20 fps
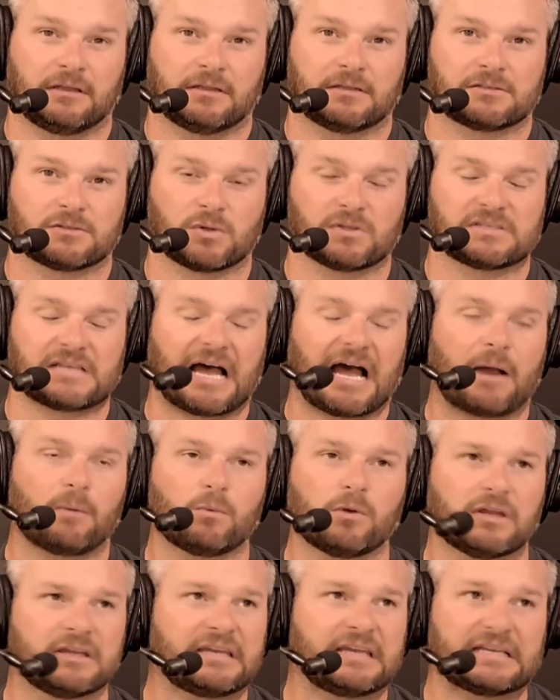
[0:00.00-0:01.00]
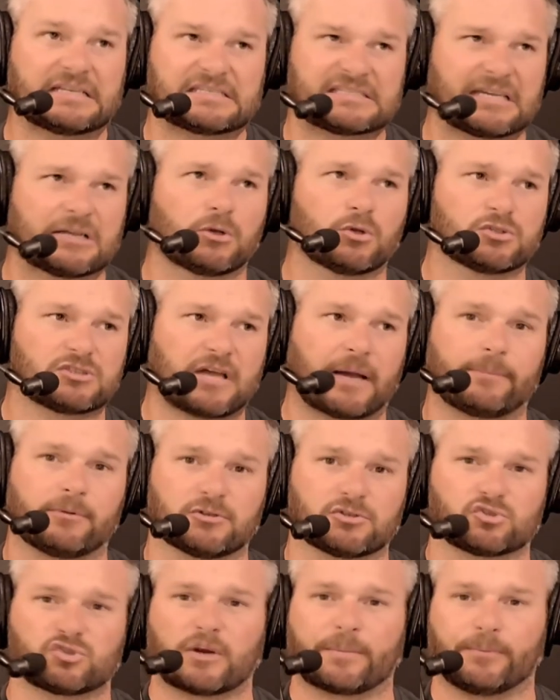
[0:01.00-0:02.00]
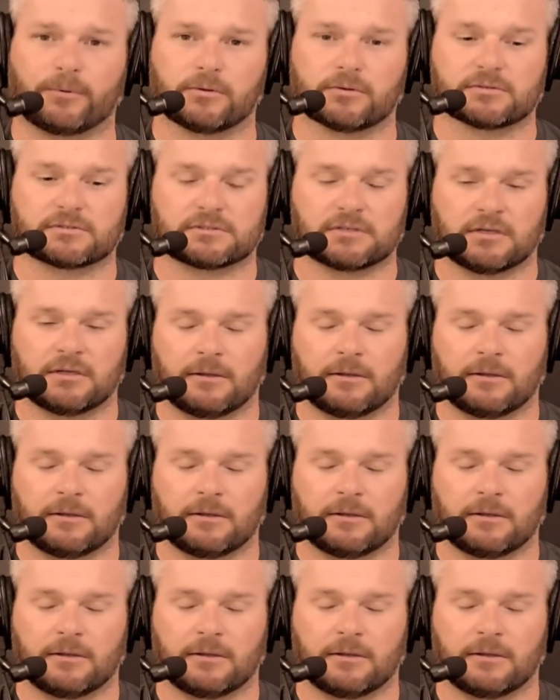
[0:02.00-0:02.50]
So I'm willing to hit singles, doubles, triples